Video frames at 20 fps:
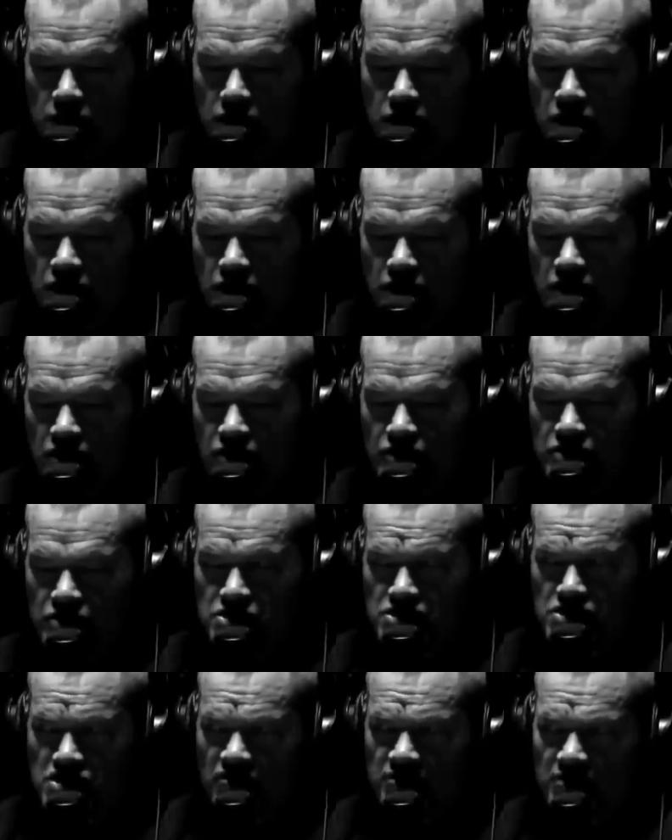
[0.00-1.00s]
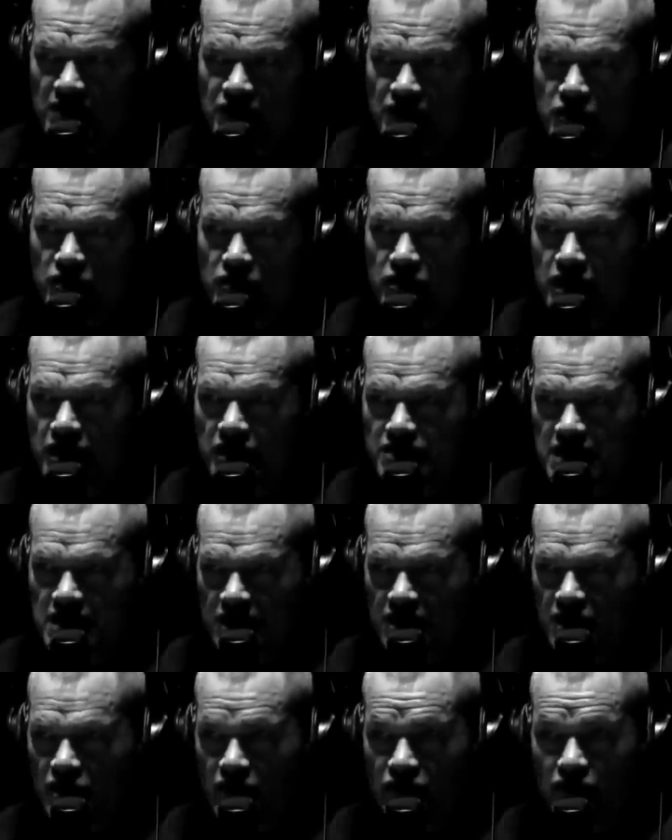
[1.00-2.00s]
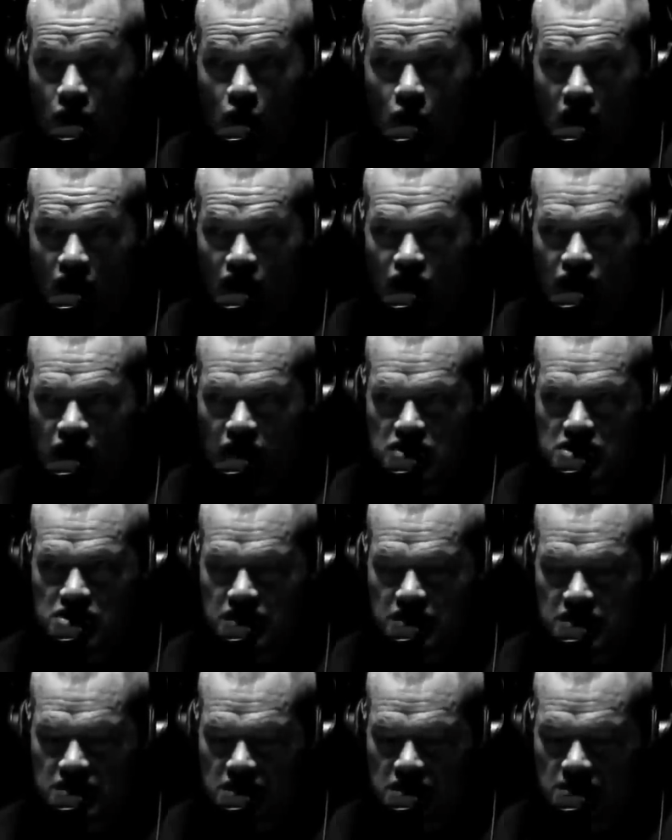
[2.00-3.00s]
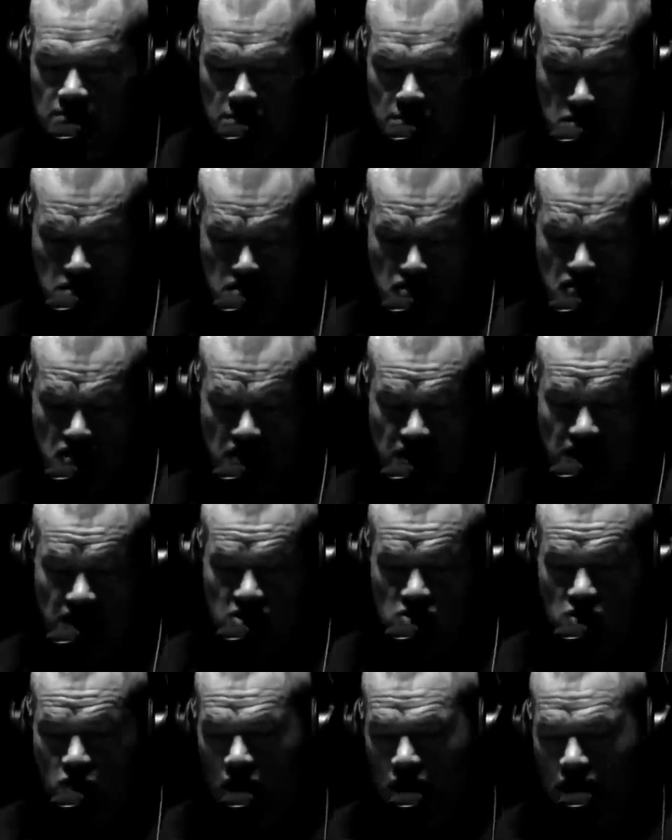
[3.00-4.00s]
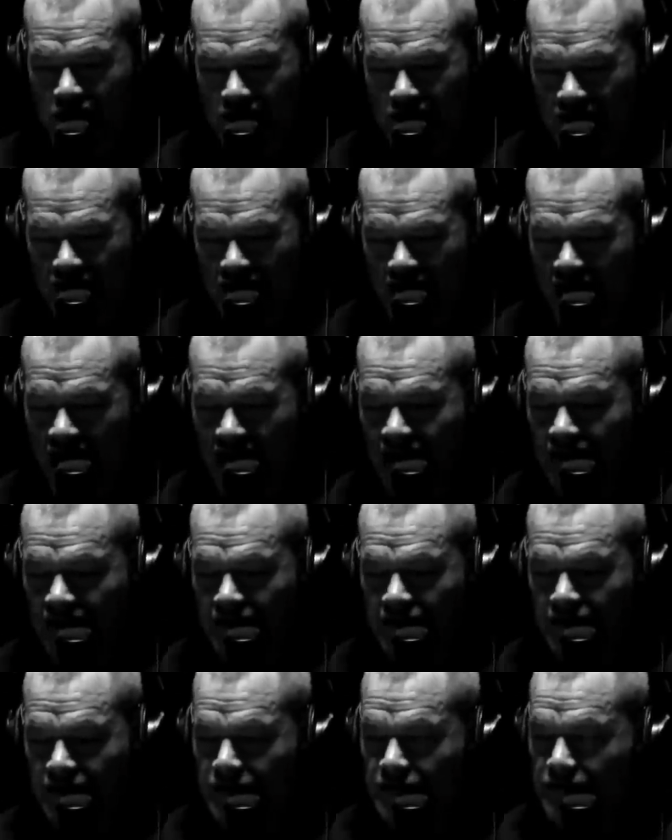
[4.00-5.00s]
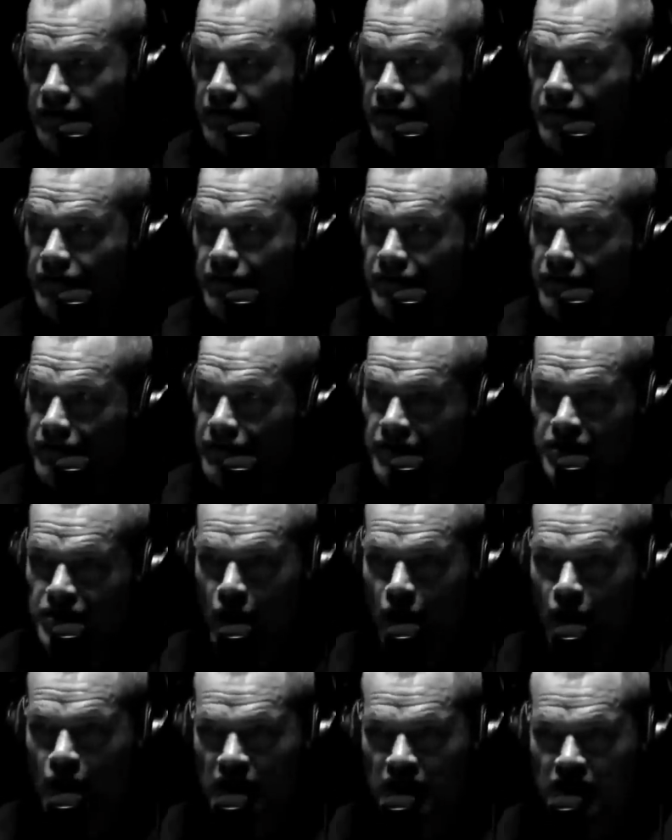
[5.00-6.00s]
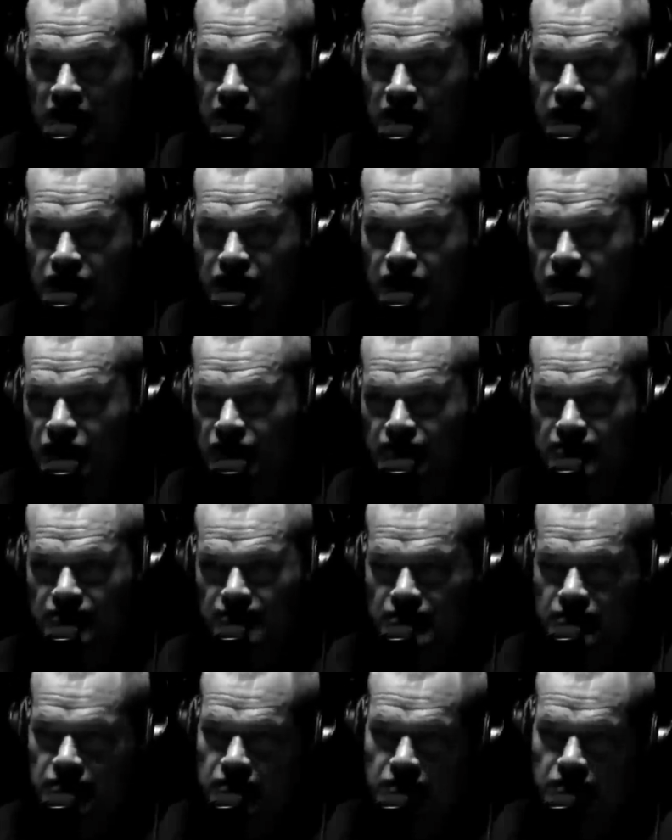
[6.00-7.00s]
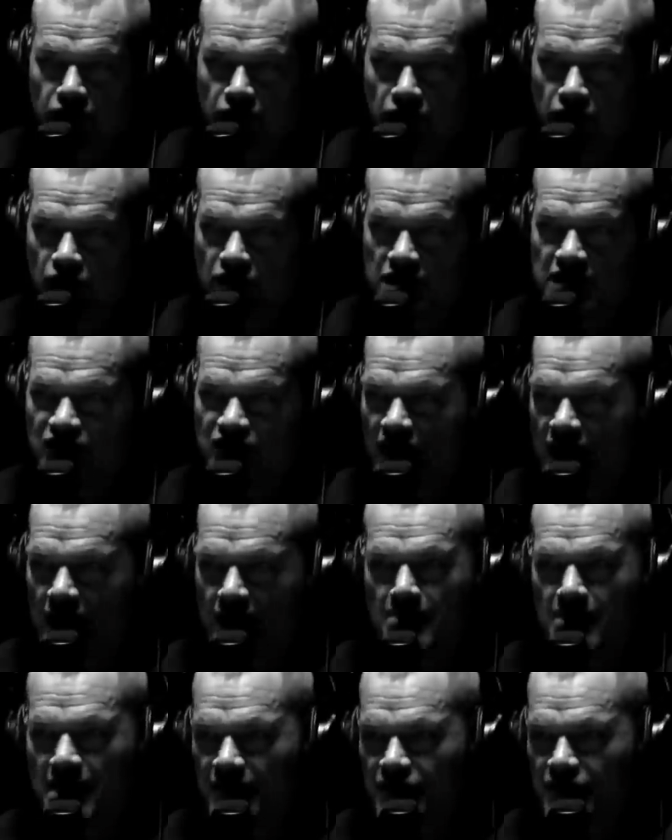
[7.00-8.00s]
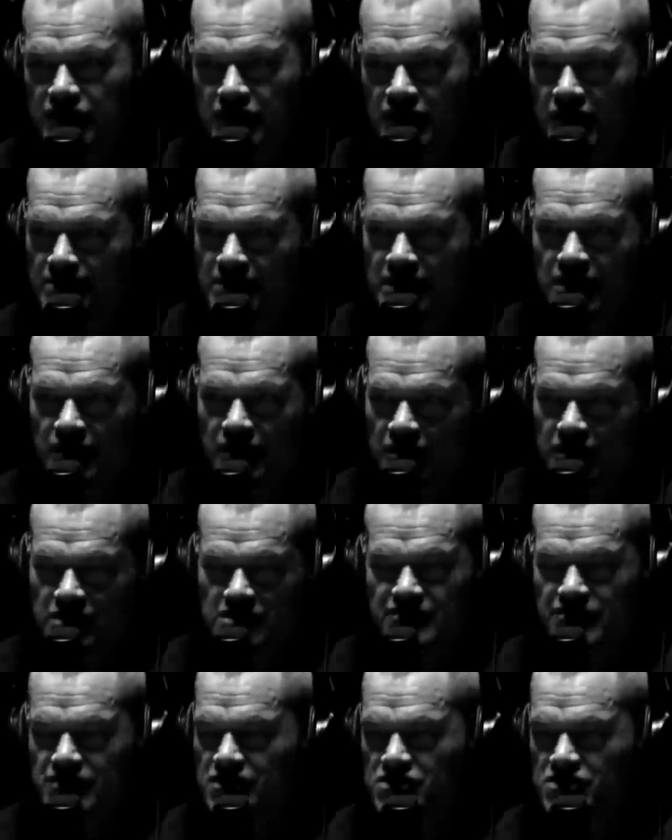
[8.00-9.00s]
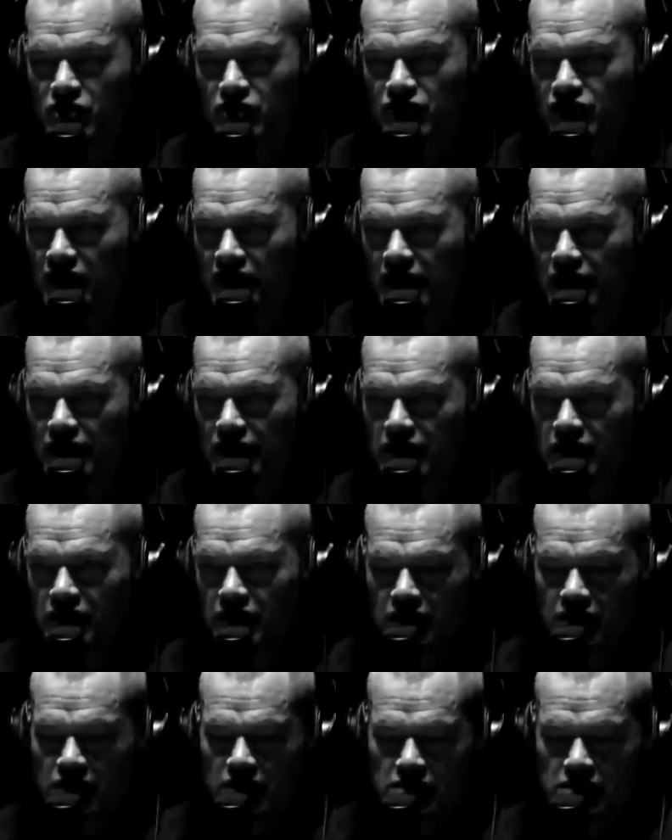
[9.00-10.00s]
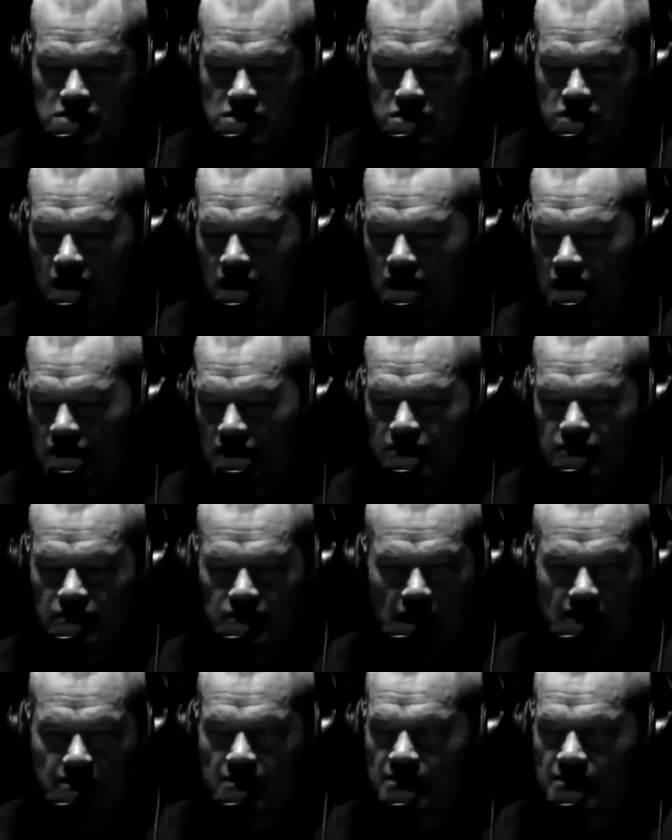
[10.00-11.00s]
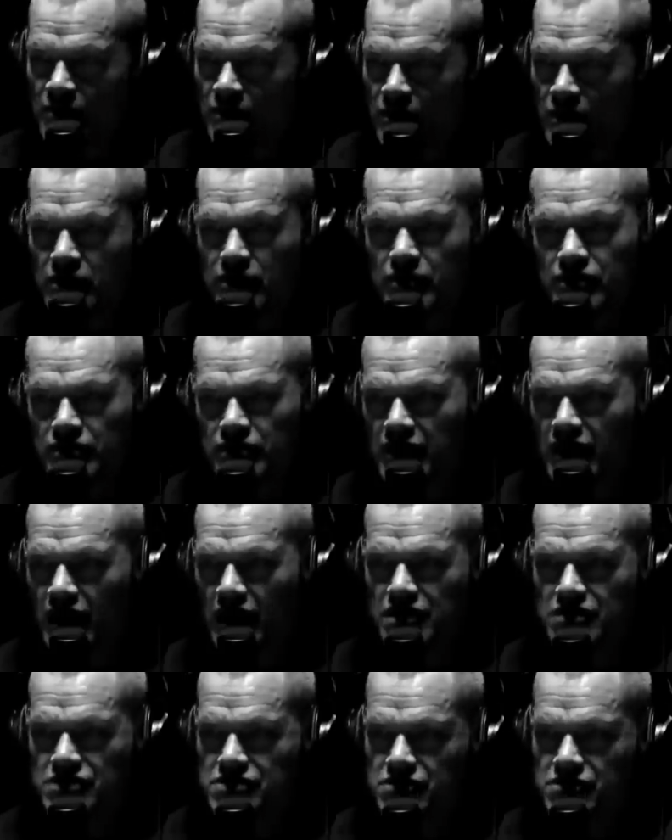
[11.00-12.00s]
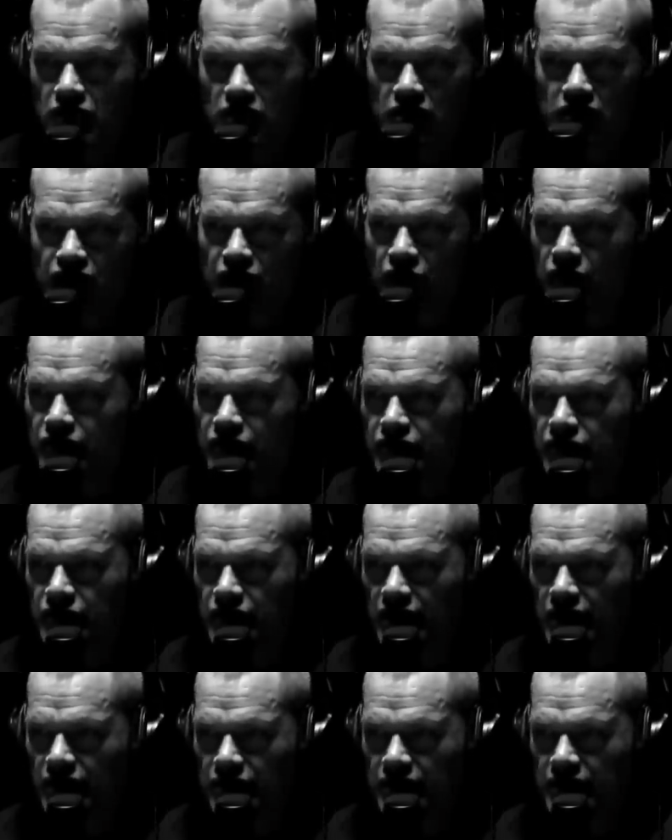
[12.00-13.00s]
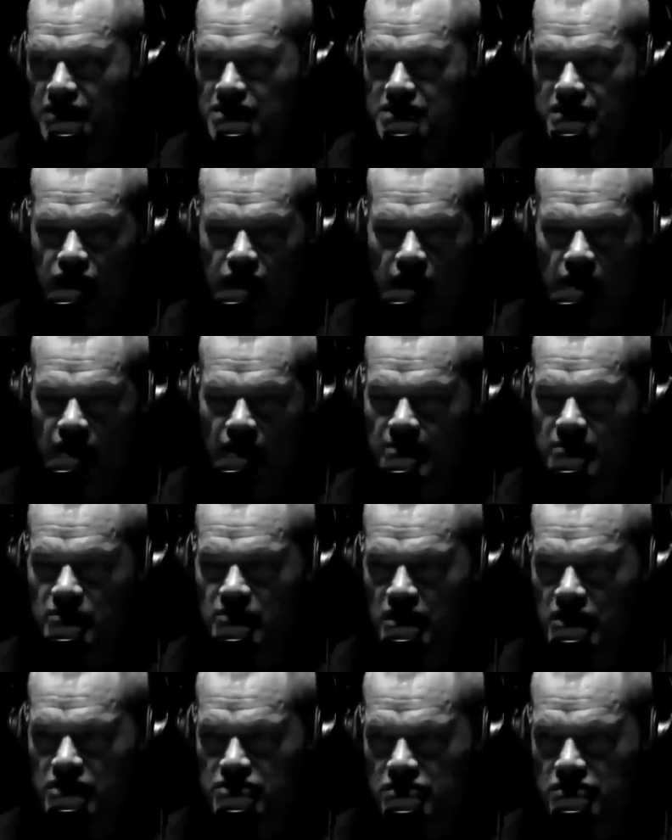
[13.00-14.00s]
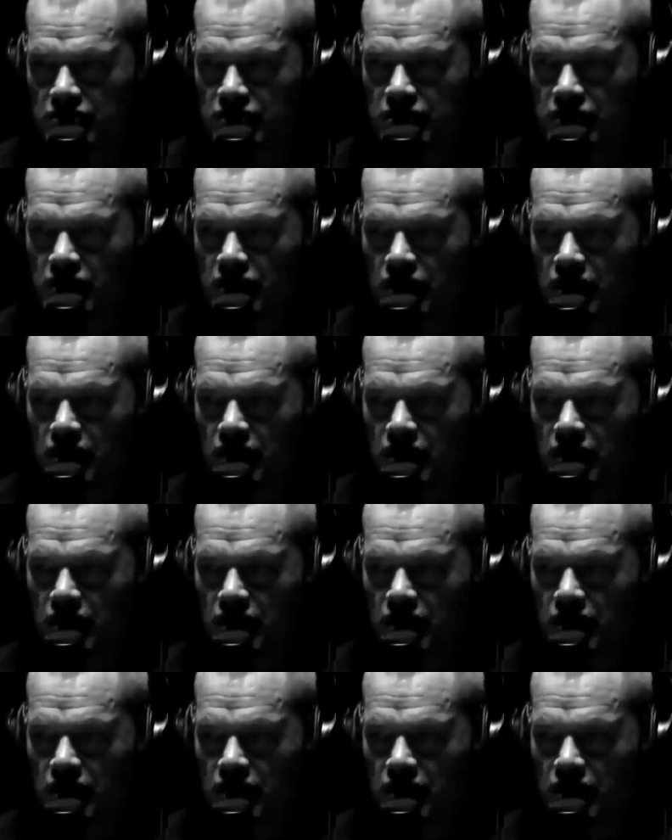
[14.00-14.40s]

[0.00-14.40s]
you're going to introduce yourself. But if you're taking over a well functioning team, then guess what? You're not going in to revamp everything immediately because everything's going fine. Mm. So, hey, I'm happy to be working with you guys. Looking forward to it. I know you guys have a great reputation.